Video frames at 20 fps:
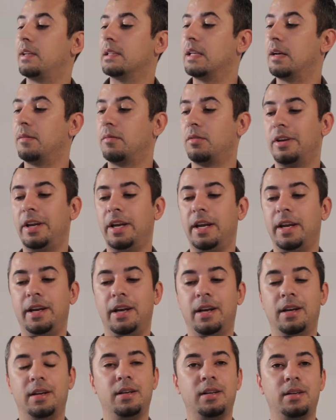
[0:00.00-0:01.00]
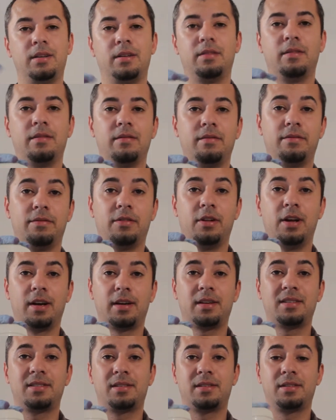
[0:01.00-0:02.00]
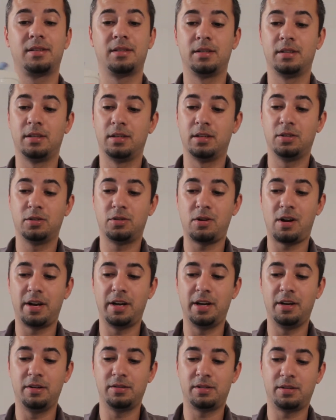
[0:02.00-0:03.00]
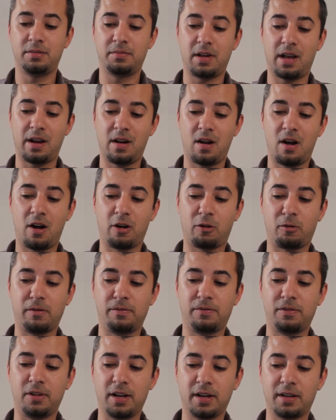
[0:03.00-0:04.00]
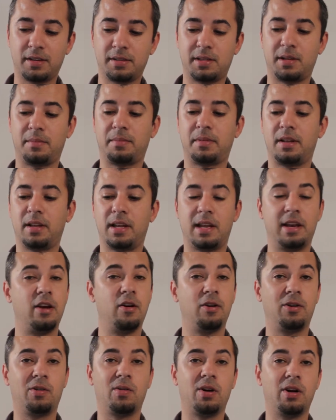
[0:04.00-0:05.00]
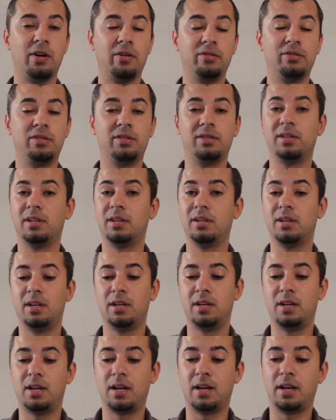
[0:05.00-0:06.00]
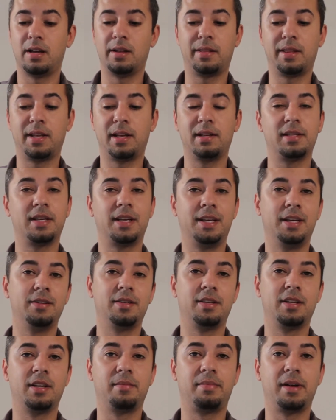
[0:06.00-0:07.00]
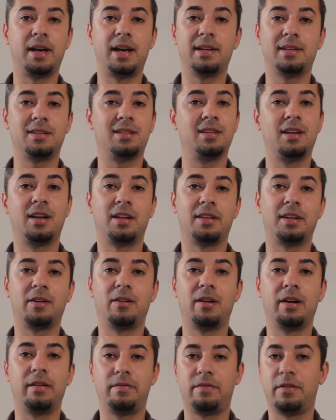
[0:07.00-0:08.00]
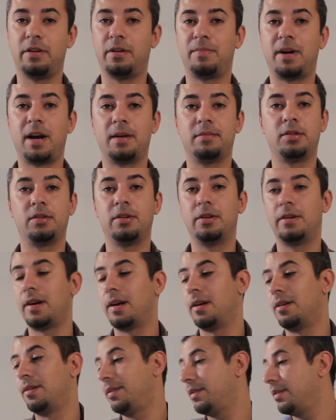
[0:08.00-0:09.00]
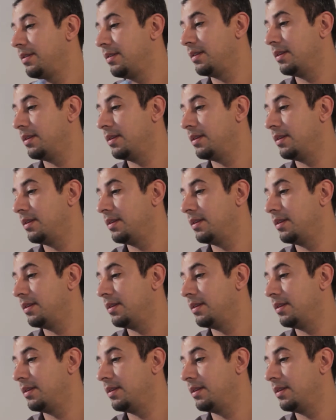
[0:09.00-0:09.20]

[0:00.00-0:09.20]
that we'll need: flux. Try to use some kind of aqua flux, something that no corrodes. Things they used in the past, not that great for your pipes or your health.